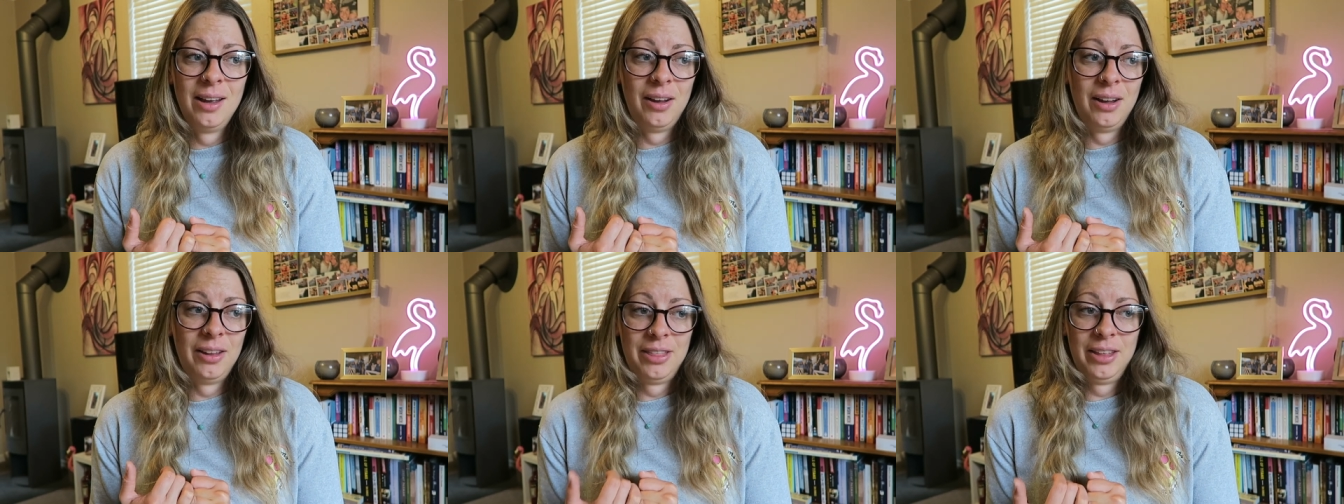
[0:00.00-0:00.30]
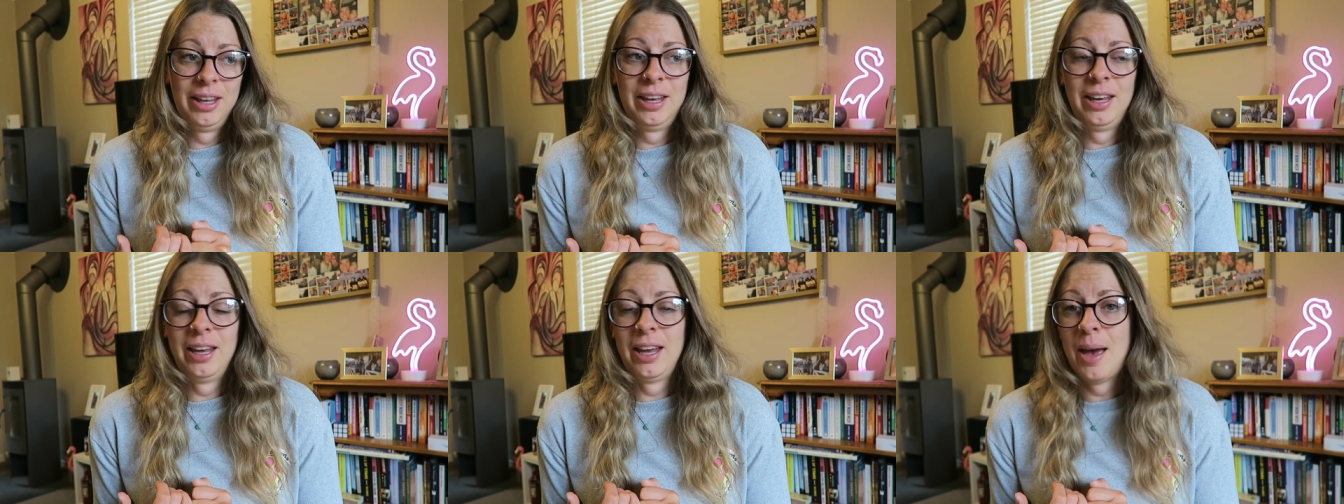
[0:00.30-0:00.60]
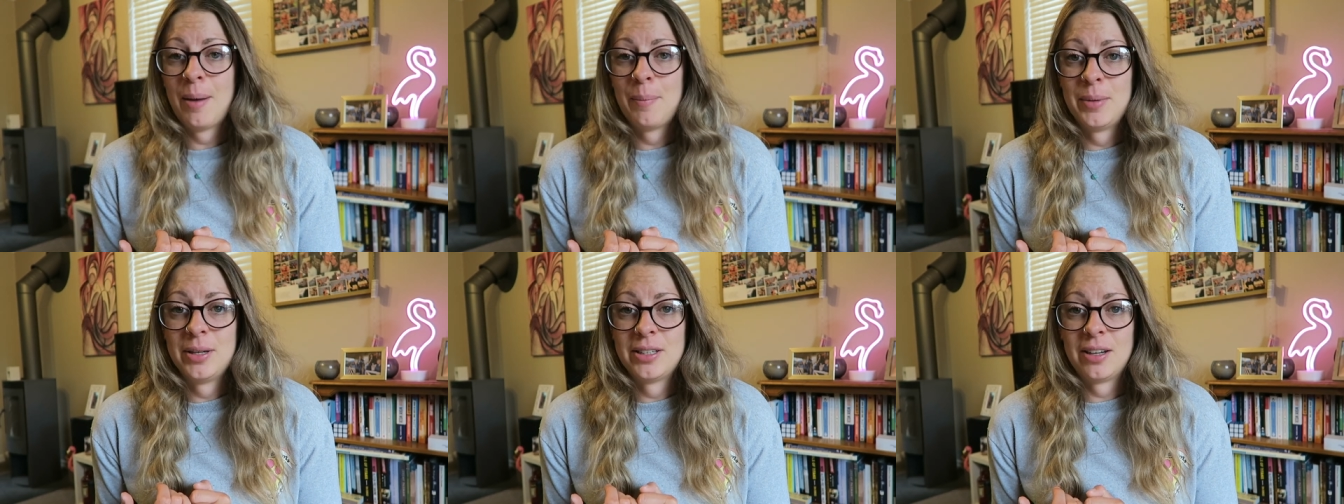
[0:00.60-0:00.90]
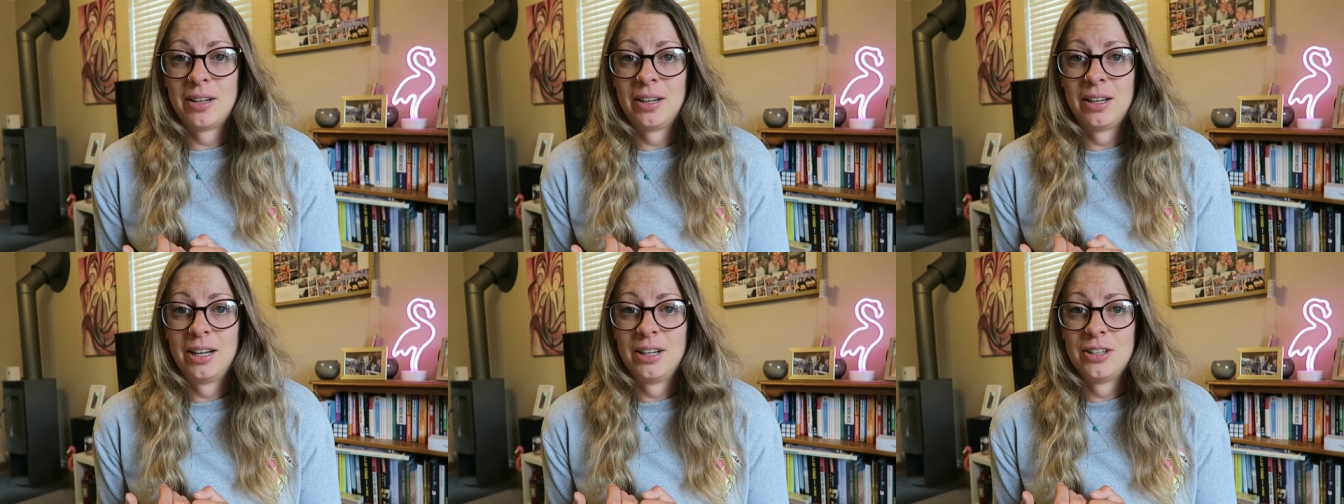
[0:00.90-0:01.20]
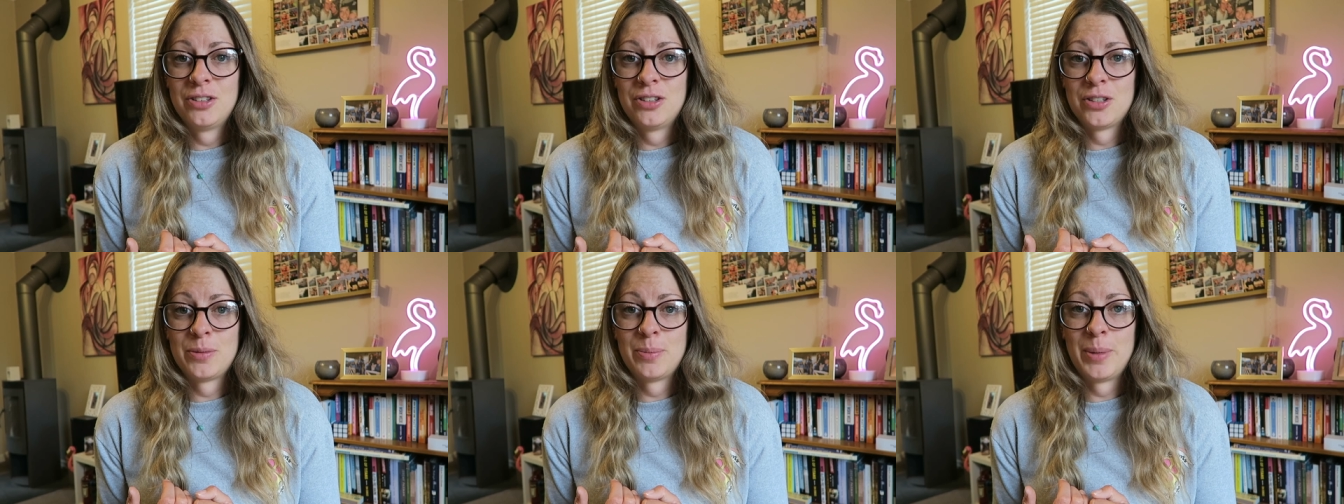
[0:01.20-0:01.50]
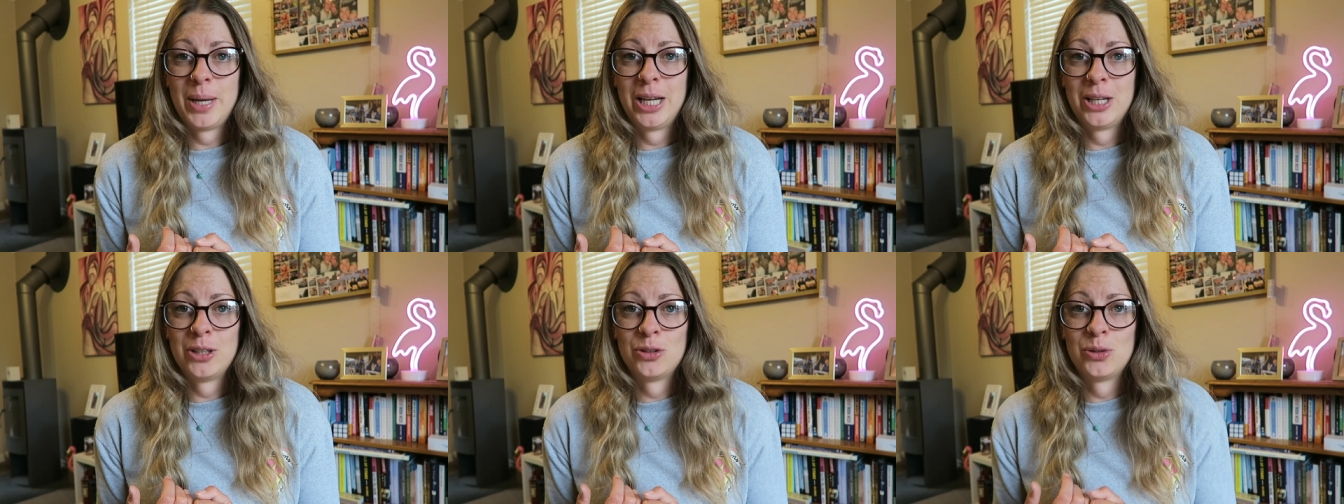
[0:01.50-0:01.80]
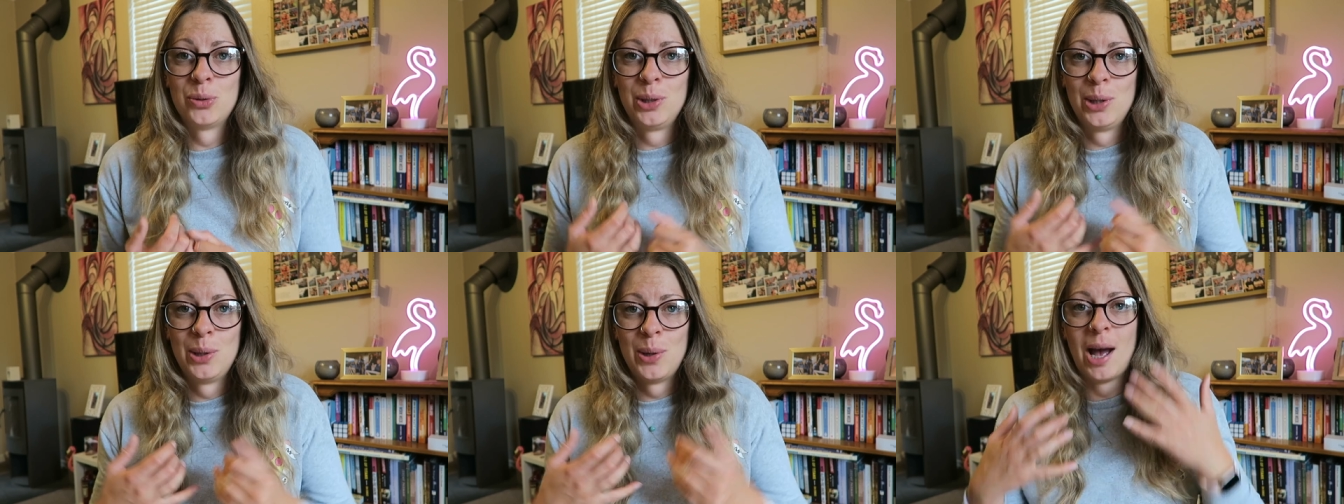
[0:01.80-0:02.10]
I think it can be done and it's just making
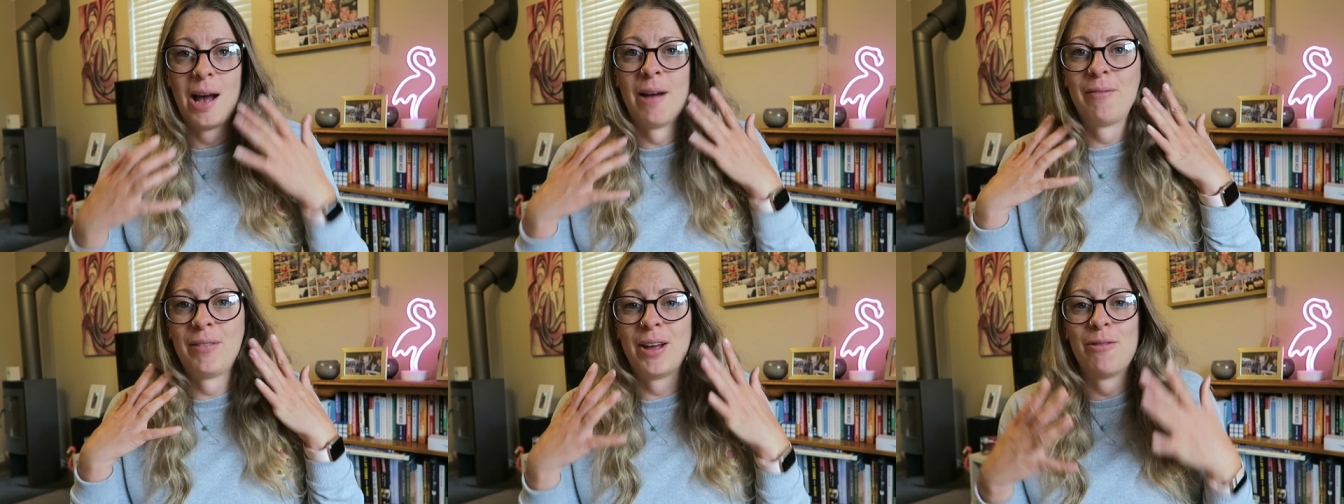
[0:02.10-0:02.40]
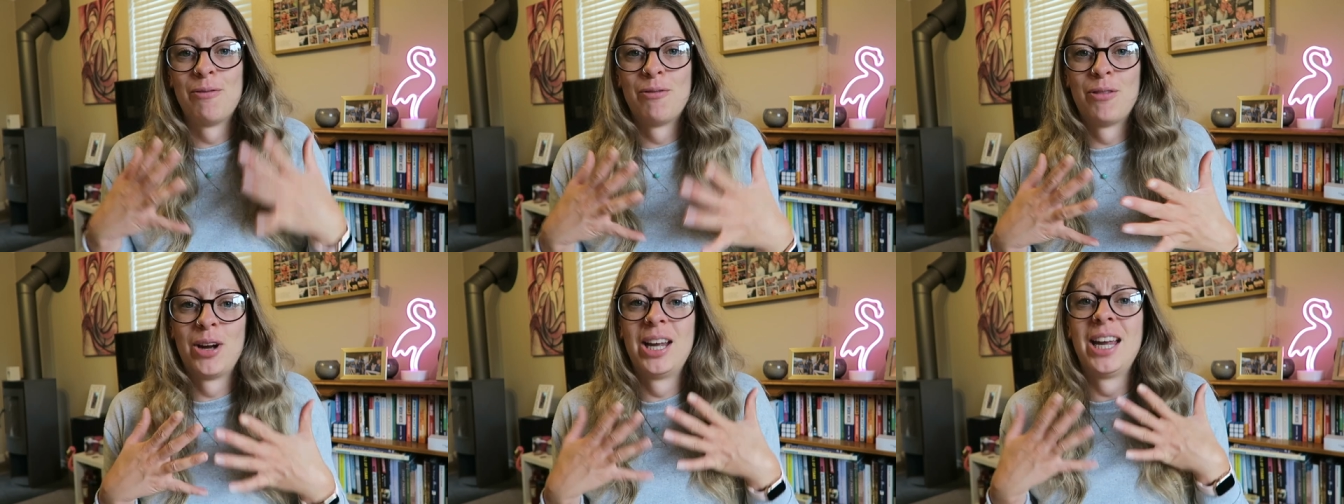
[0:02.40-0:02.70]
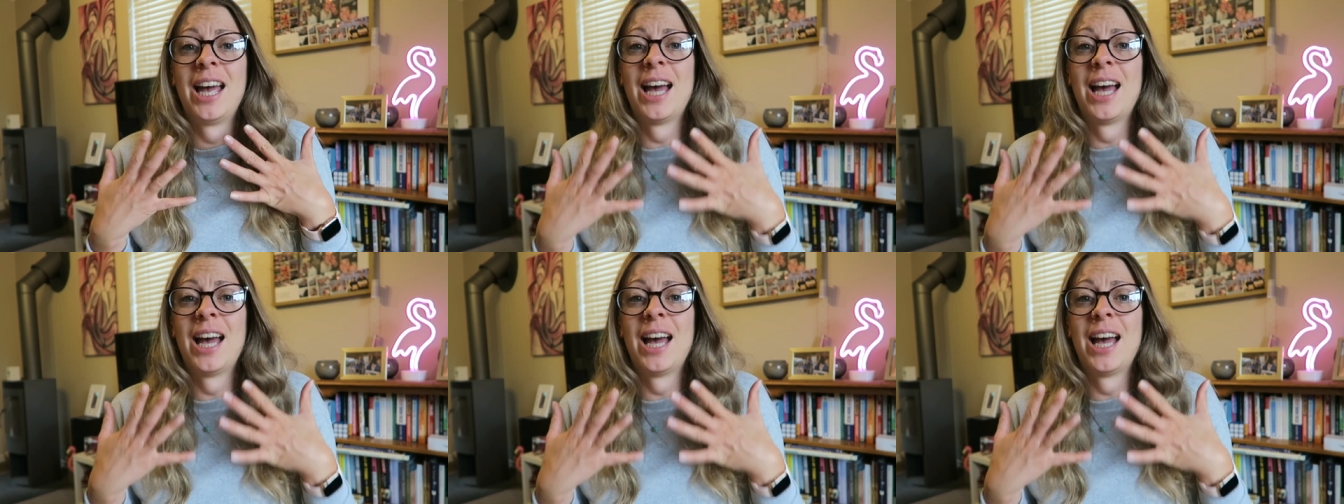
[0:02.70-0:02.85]
sure you have that right